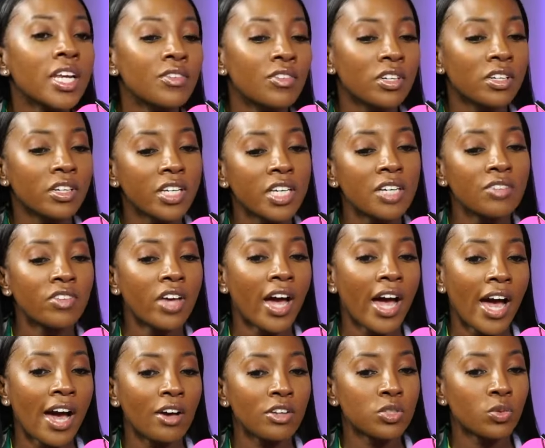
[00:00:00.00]
even leave the
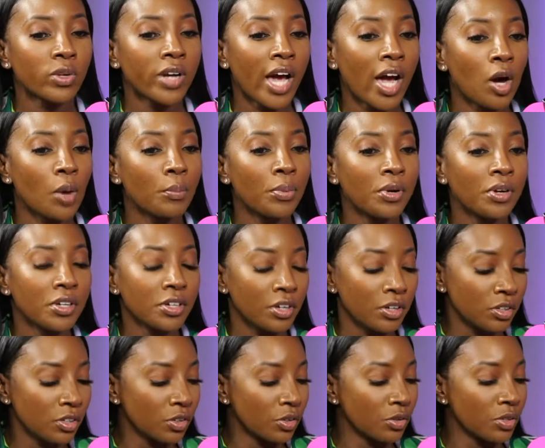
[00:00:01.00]
house without putting your
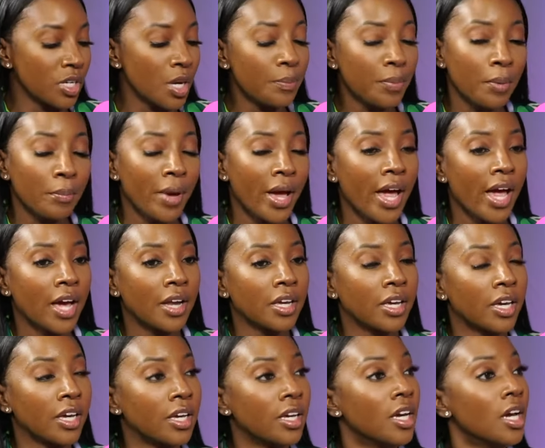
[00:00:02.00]
little nipple pad in
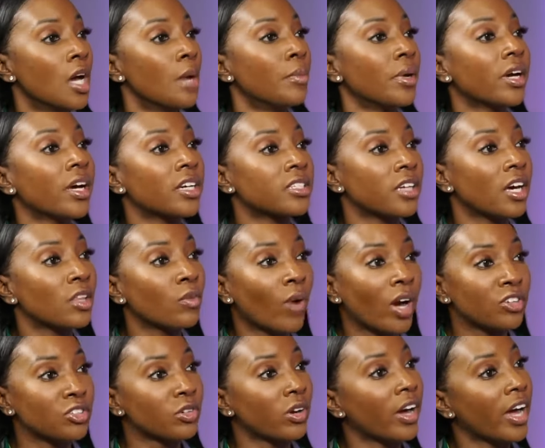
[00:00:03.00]
yep. because yep. you're,
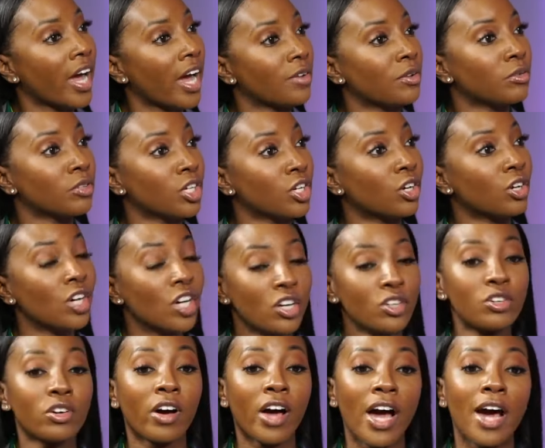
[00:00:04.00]
you're gonna, gonna have Little, By
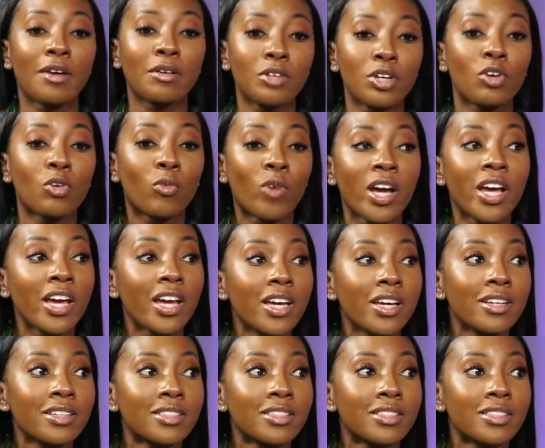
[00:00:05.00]
the end a little listen, ring